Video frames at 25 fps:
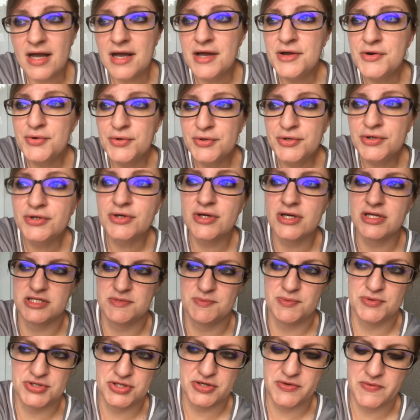know you're not
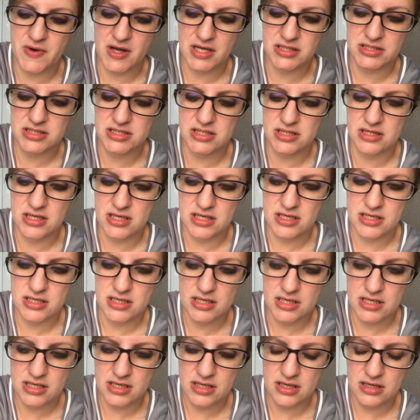supposed to rest
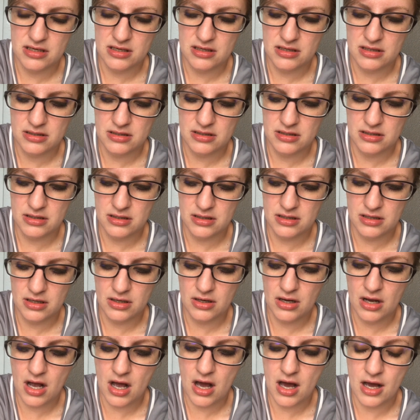the
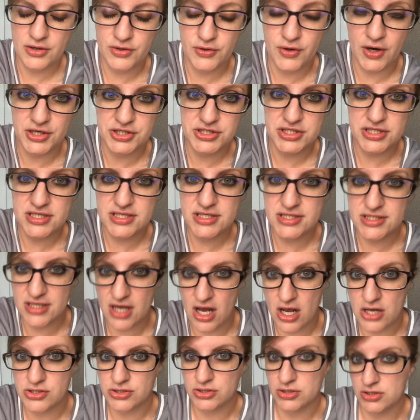crutches
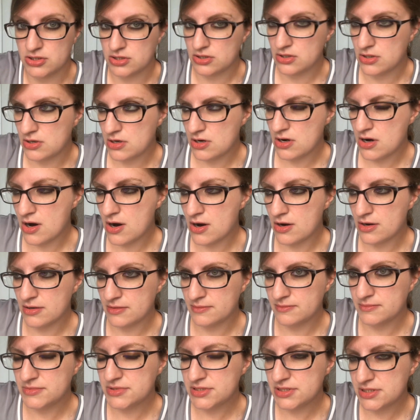under your
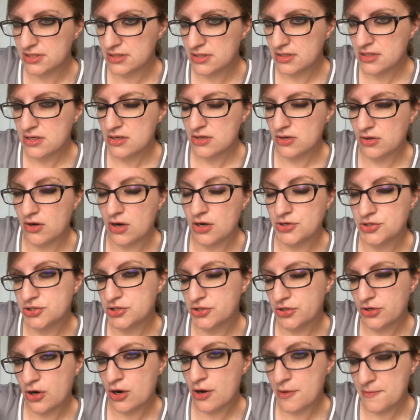arms, or
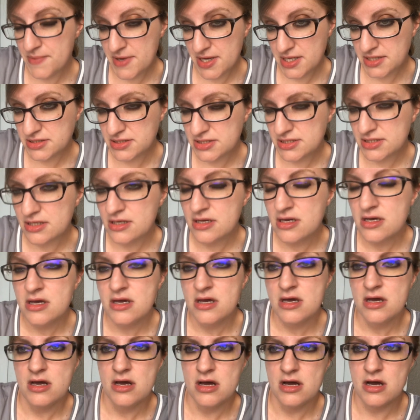under your armpits,
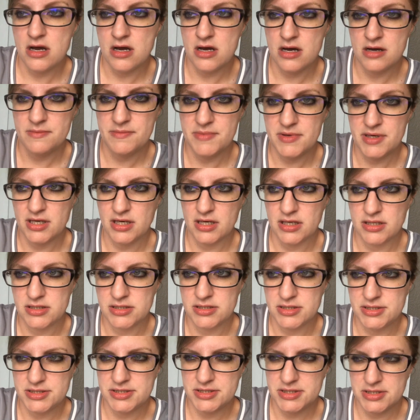
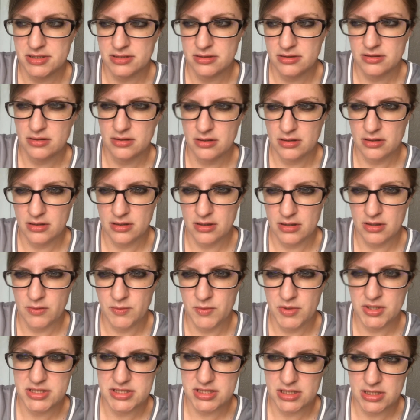because,
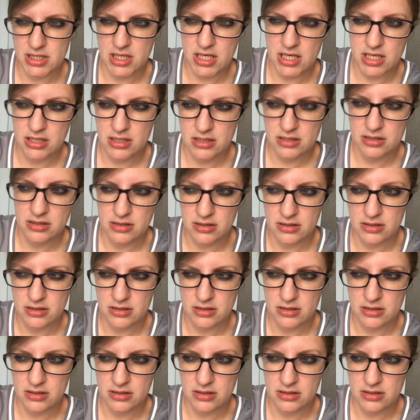what is it like,